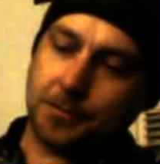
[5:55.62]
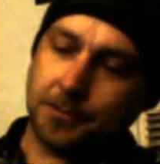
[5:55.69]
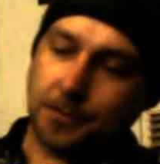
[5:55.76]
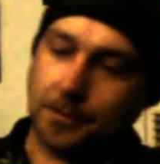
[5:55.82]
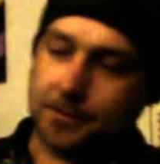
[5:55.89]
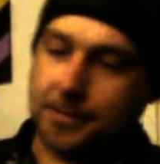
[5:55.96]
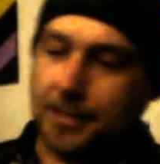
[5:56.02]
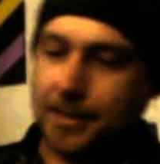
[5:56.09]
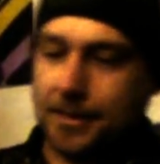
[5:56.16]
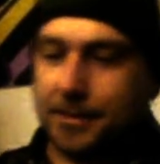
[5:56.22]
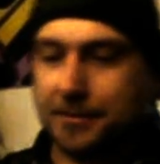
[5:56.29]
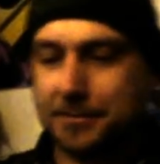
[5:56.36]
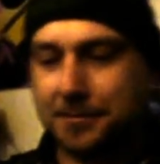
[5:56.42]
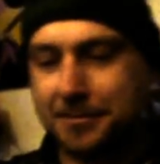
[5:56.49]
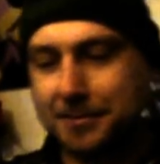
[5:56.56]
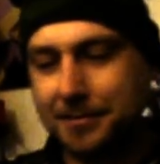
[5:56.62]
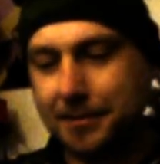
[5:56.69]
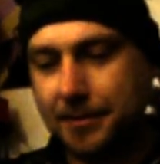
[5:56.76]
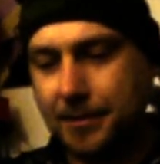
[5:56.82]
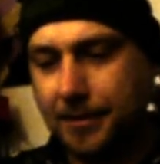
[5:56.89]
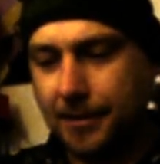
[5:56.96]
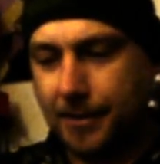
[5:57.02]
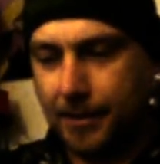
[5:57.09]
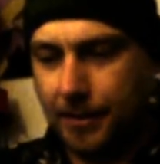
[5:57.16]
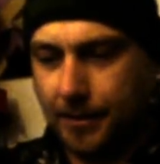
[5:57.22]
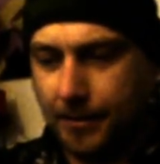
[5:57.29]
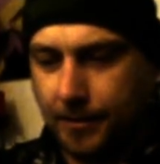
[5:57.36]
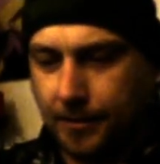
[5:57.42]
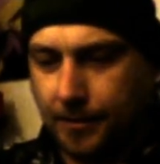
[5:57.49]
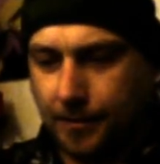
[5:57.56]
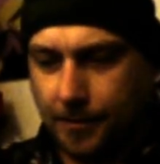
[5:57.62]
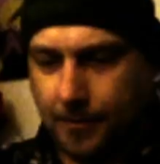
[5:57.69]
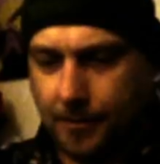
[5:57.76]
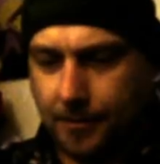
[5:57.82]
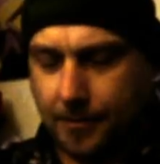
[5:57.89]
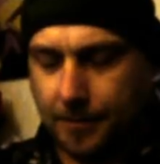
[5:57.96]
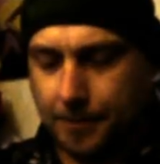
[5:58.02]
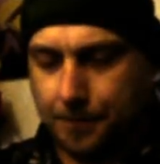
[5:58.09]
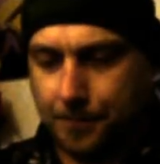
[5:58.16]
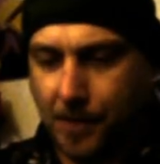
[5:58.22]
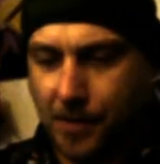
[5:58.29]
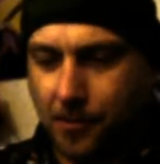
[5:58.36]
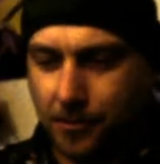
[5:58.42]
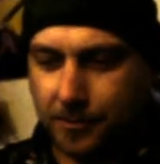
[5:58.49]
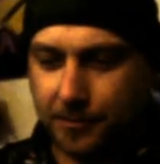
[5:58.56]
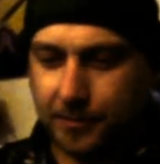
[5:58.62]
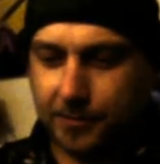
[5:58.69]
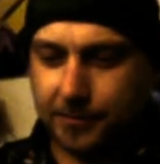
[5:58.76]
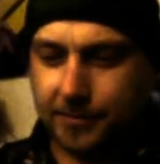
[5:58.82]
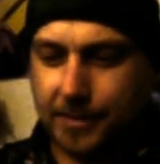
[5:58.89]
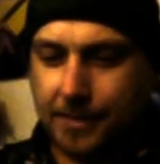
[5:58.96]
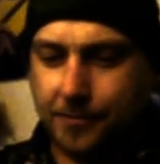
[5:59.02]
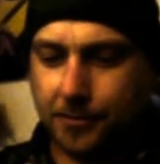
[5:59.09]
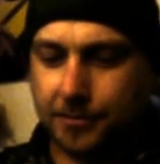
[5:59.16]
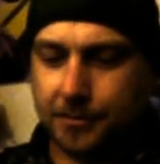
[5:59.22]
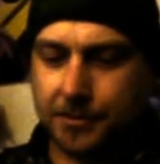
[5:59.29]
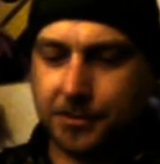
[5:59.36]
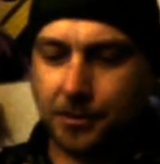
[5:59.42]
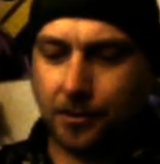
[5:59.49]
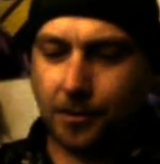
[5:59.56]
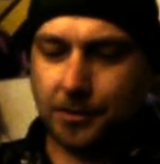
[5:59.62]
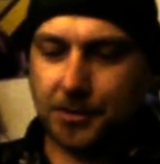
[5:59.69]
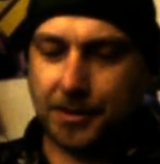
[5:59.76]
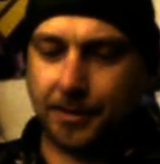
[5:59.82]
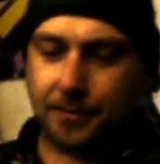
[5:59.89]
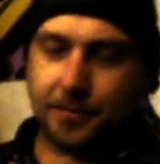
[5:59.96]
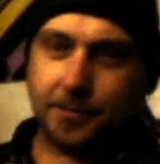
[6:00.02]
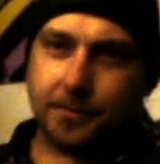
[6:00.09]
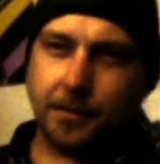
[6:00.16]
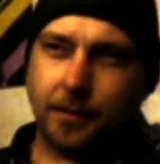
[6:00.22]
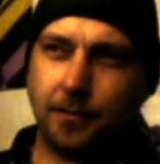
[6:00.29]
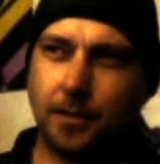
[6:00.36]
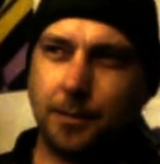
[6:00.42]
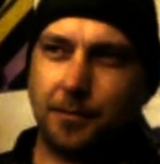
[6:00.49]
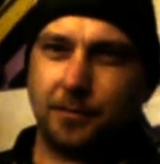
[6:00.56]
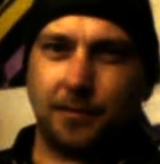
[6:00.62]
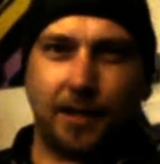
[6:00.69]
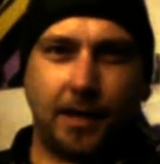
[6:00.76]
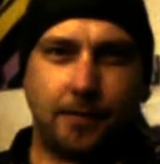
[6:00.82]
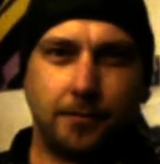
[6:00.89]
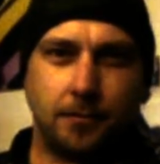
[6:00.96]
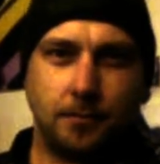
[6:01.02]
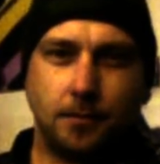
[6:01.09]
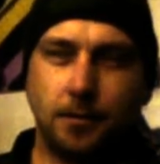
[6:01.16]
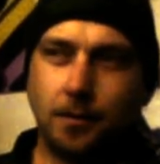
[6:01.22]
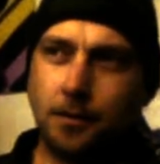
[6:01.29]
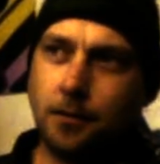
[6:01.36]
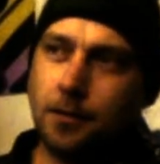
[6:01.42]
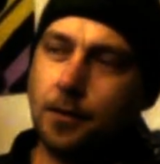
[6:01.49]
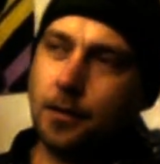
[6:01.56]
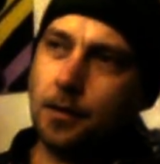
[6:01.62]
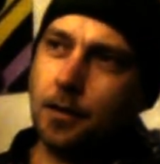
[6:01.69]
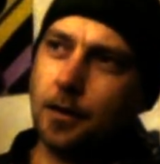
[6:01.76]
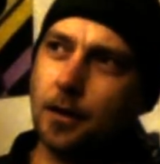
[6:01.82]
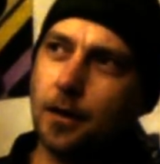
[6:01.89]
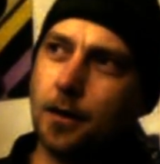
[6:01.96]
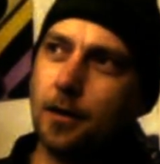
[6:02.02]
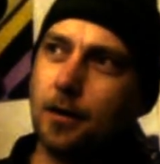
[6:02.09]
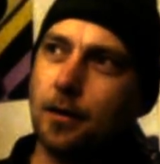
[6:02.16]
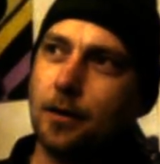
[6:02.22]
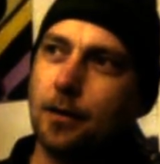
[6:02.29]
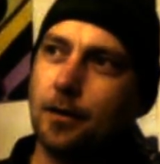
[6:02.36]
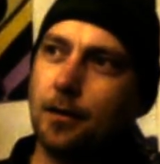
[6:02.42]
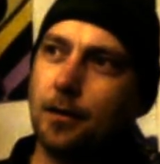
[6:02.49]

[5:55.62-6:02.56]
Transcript: they all sort of have the same speaking cadence. It's kind of weird, especially whenever something tense happens.